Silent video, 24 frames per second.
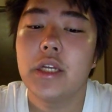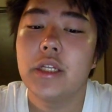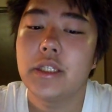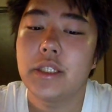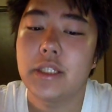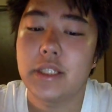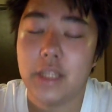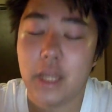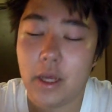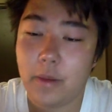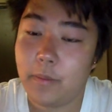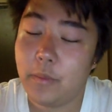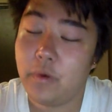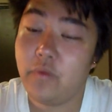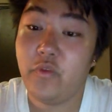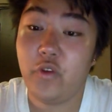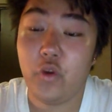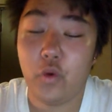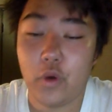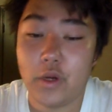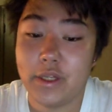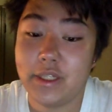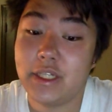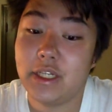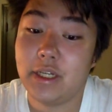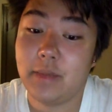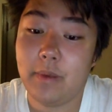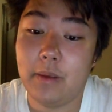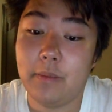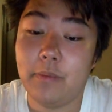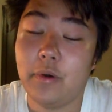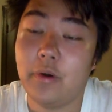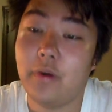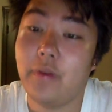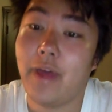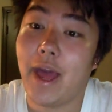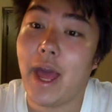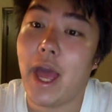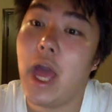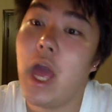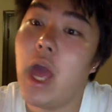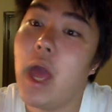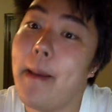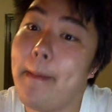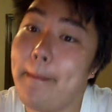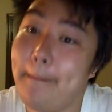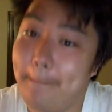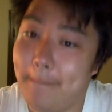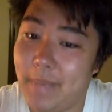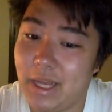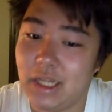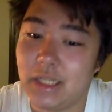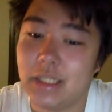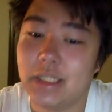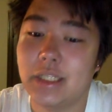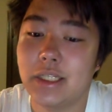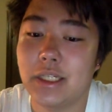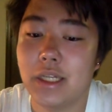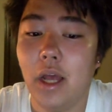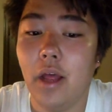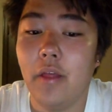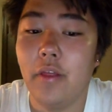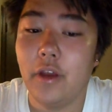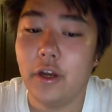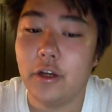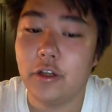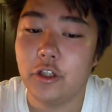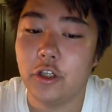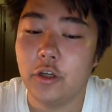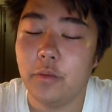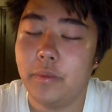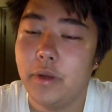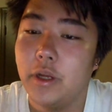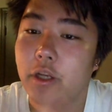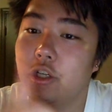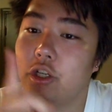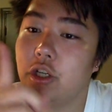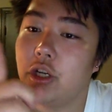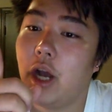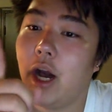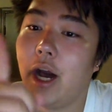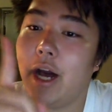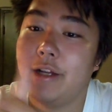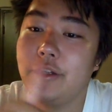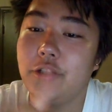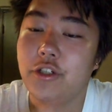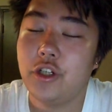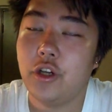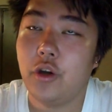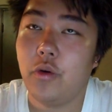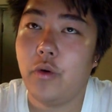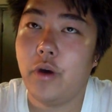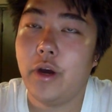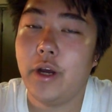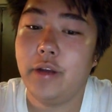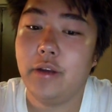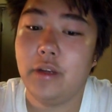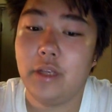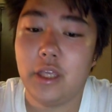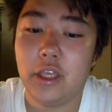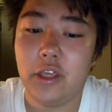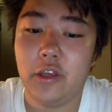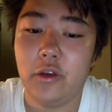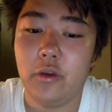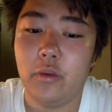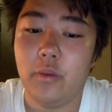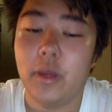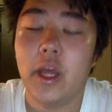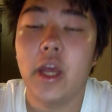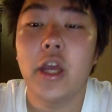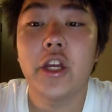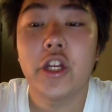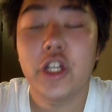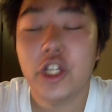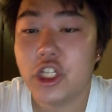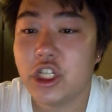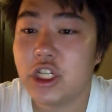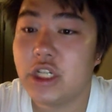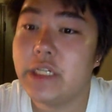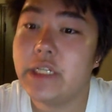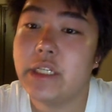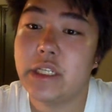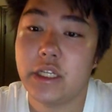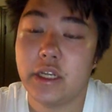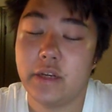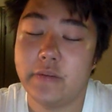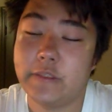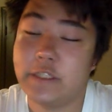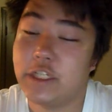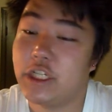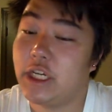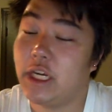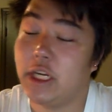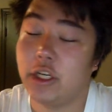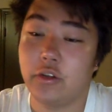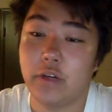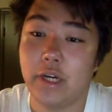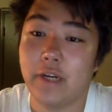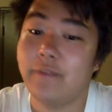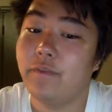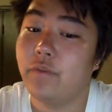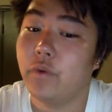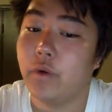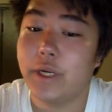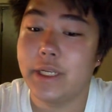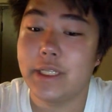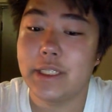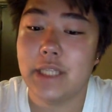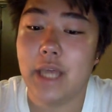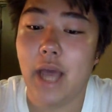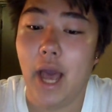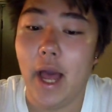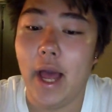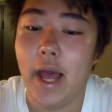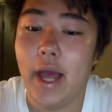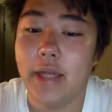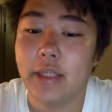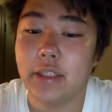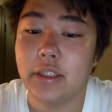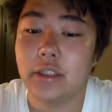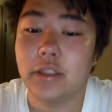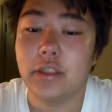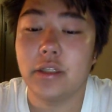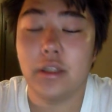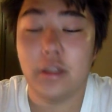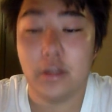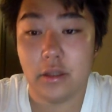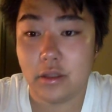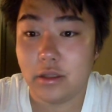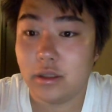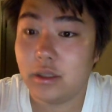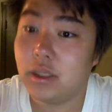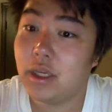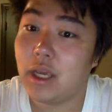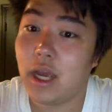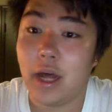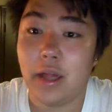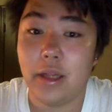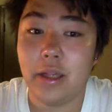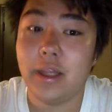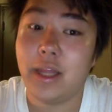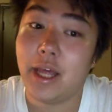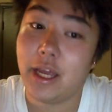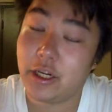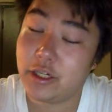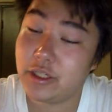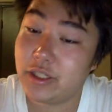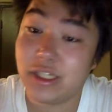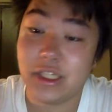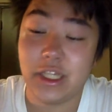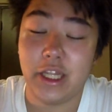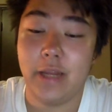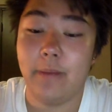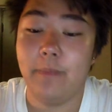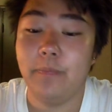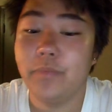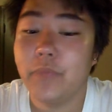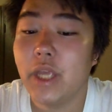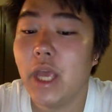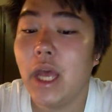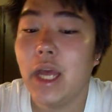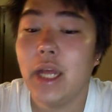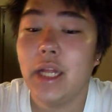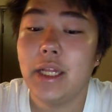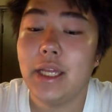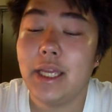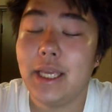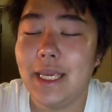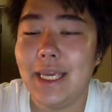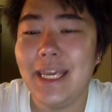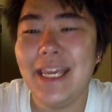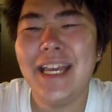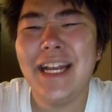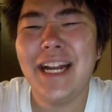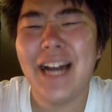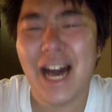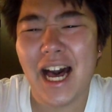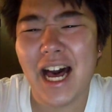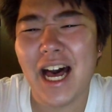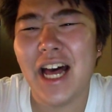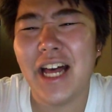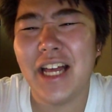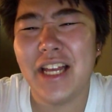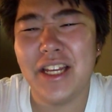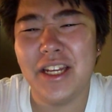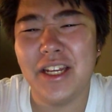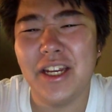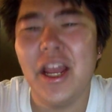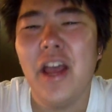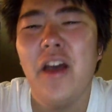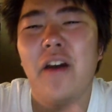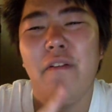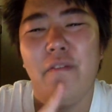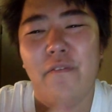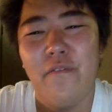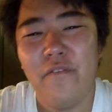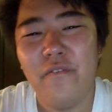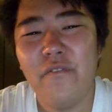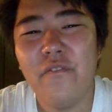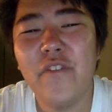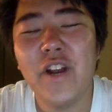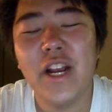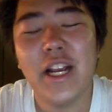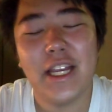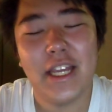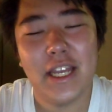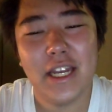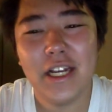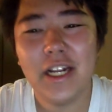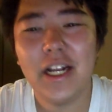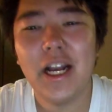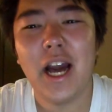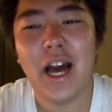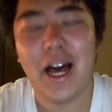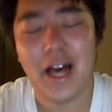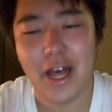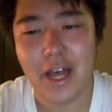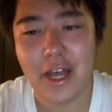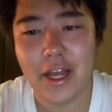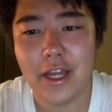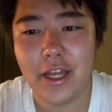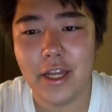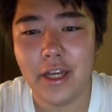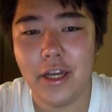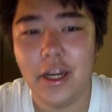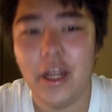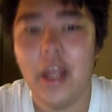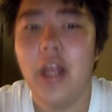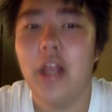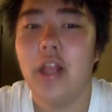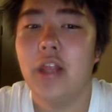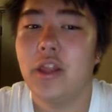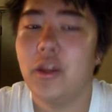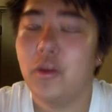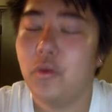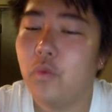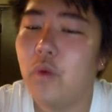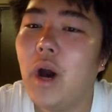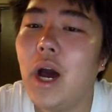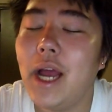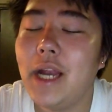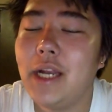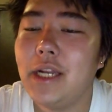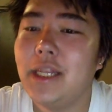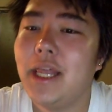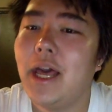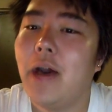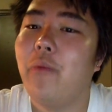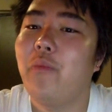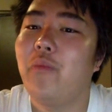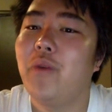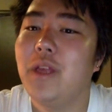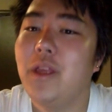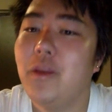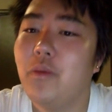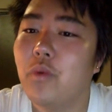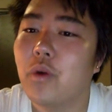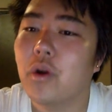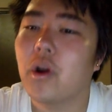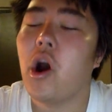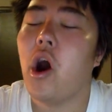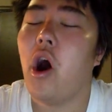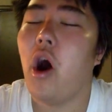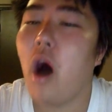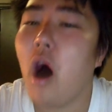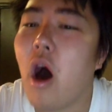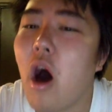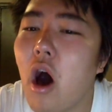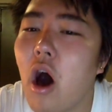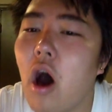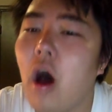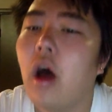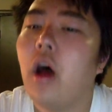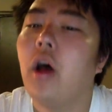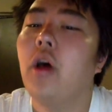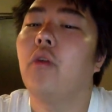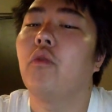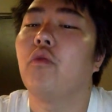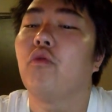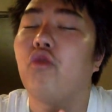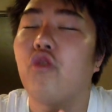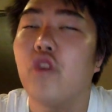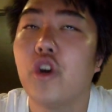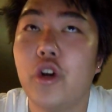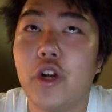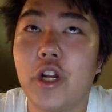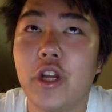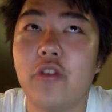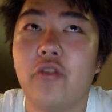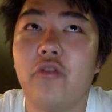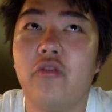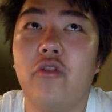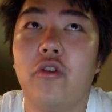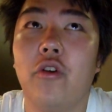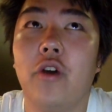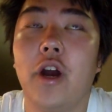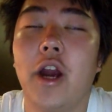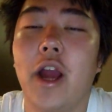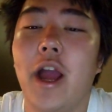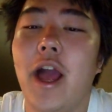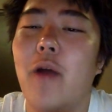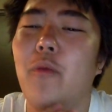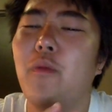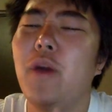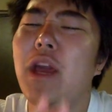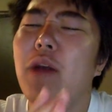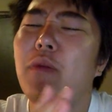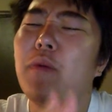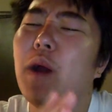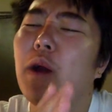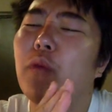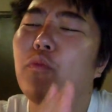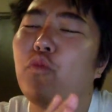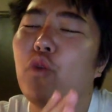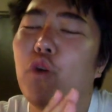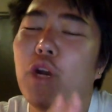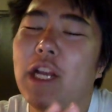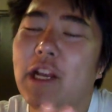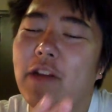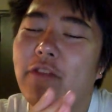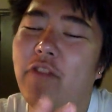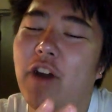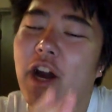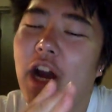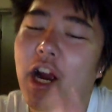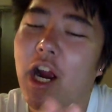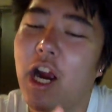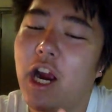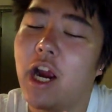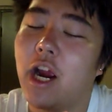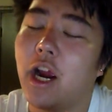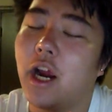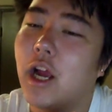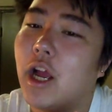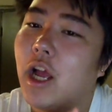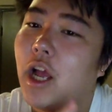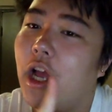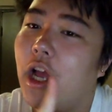So, moving on to the people that missed the group. Han Chowon Cube. She deserved it. She had a great voice. And y'all let her slip. Khan. Frickin' Khan. The one that we were all rooting for. We were rooting for her.